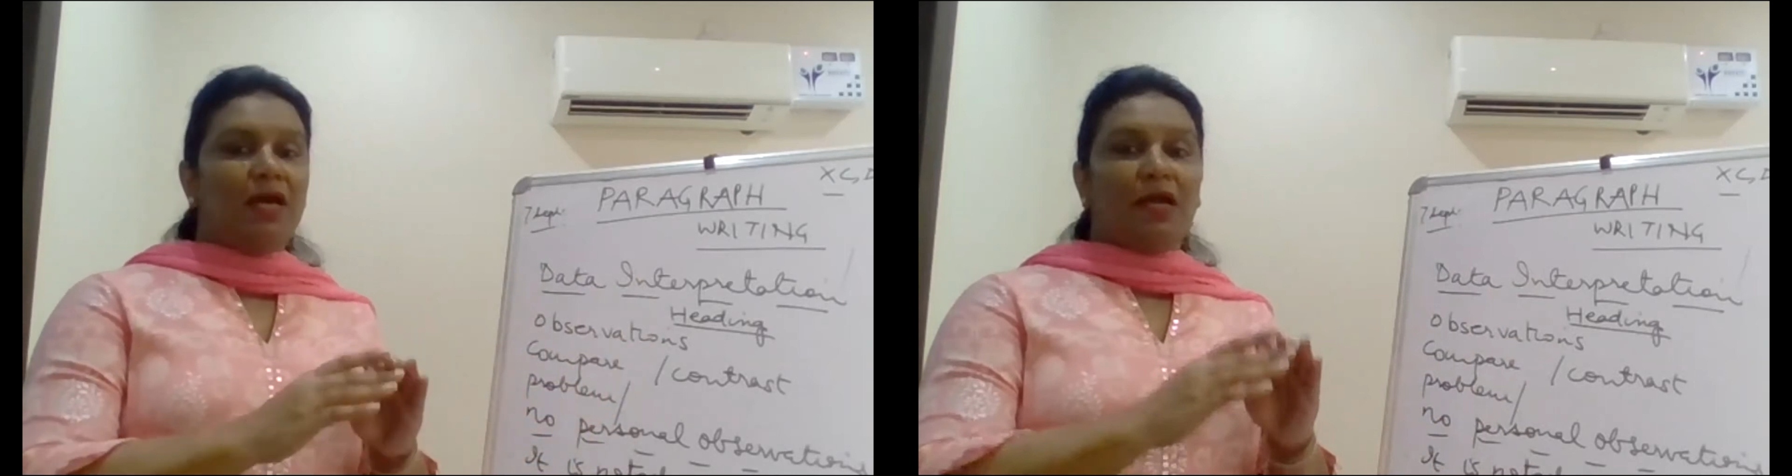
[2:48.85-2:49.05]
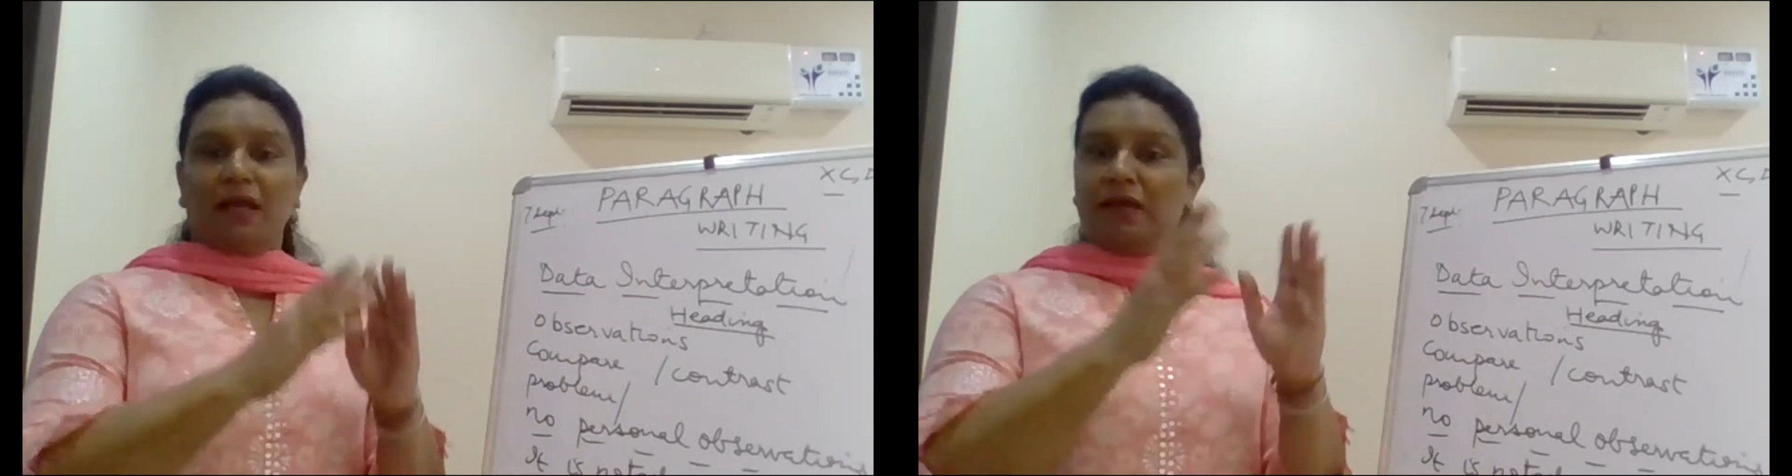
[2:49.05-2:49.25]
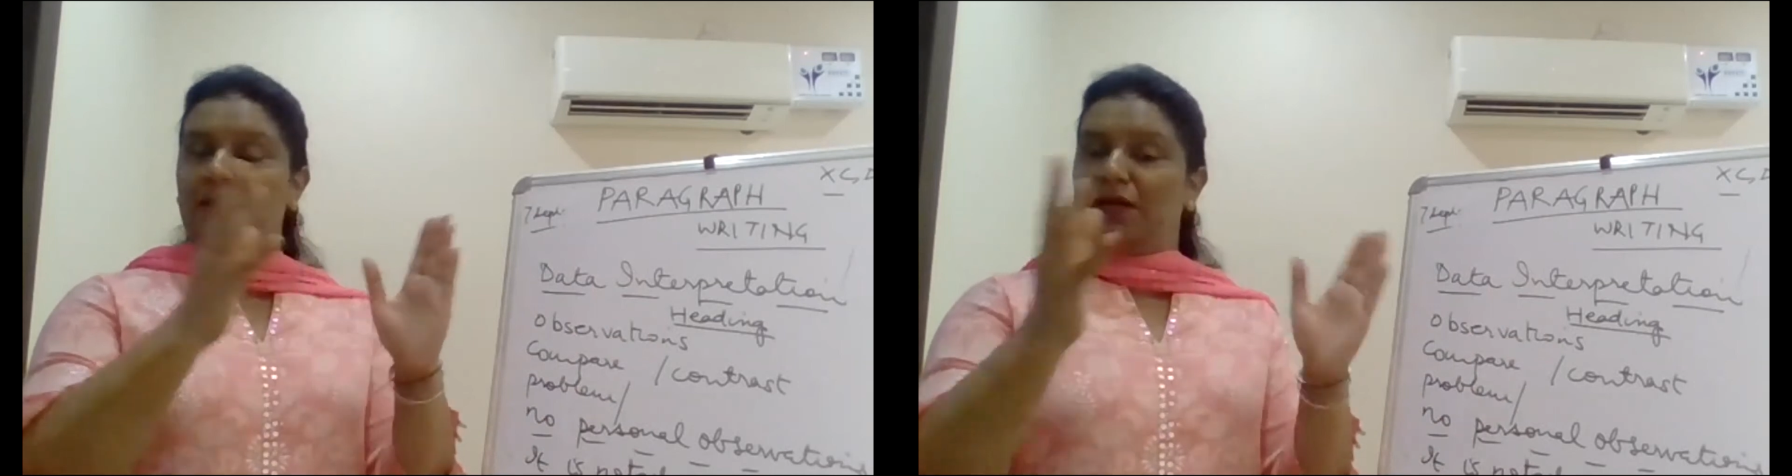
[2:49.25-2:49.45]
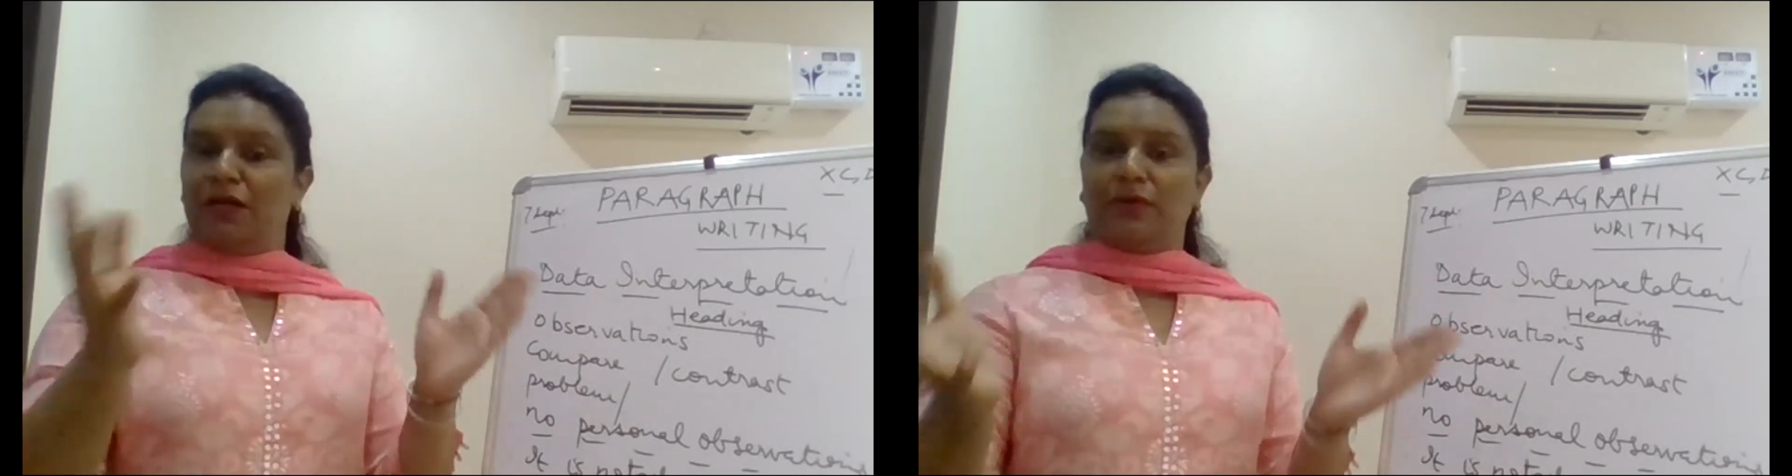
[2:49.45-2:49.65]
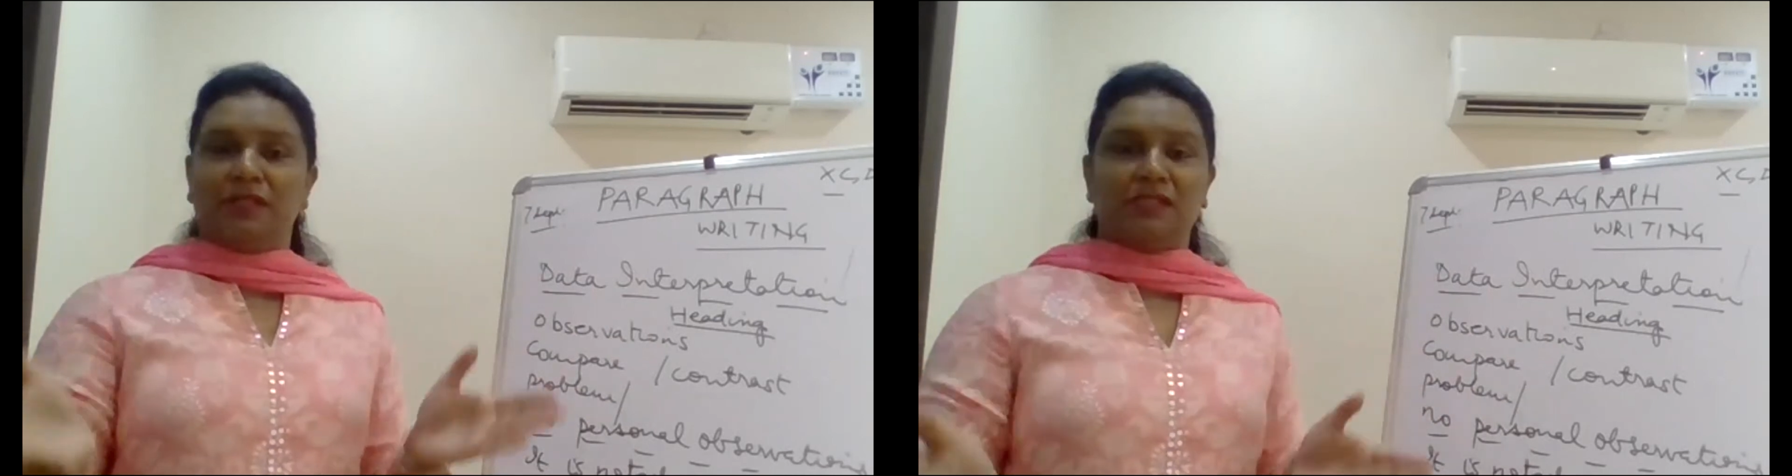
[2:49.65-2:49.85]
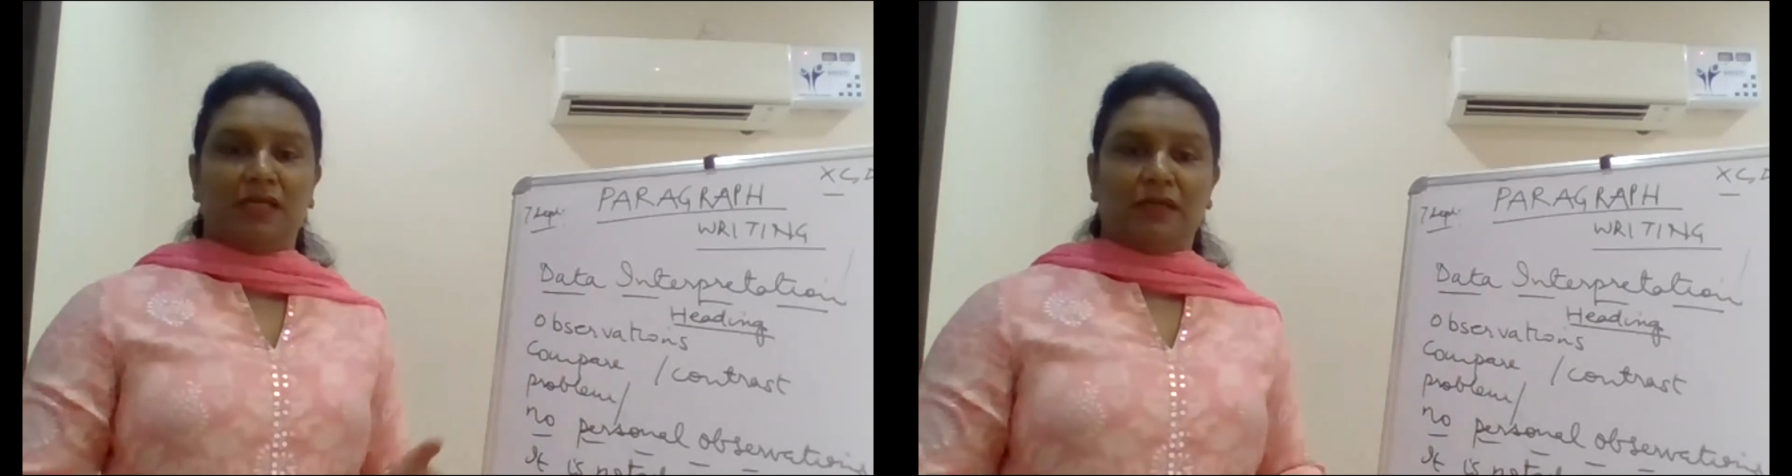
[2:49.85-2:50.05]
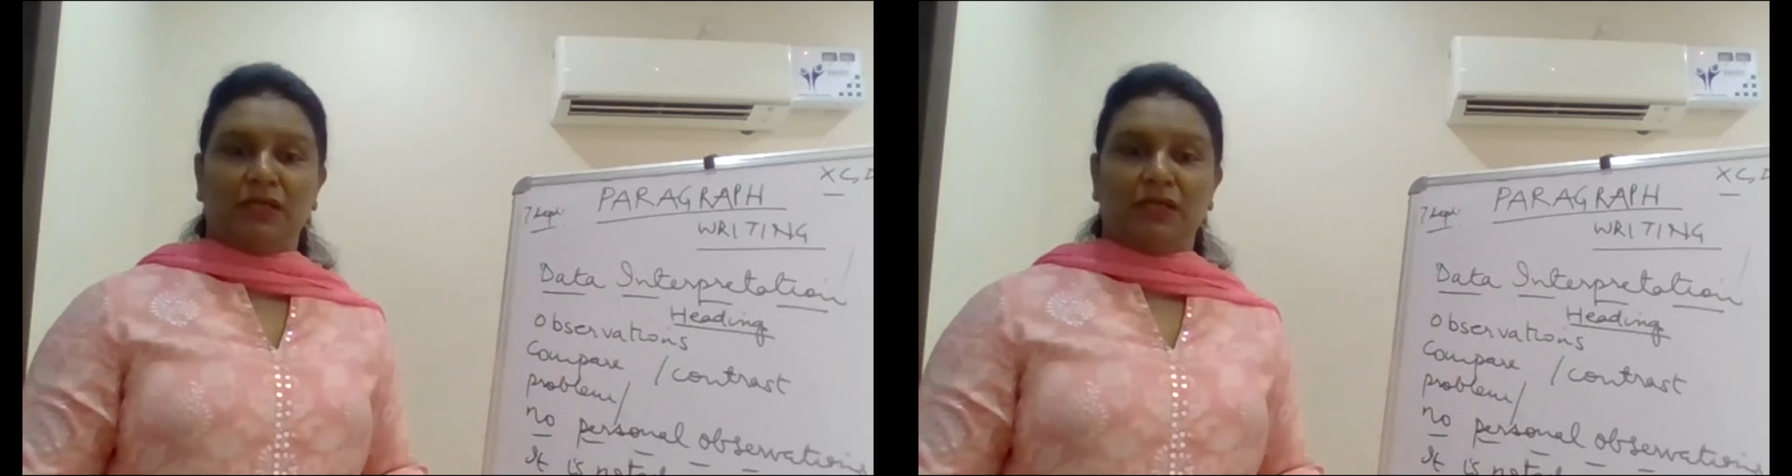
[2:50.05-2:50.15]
in you can say the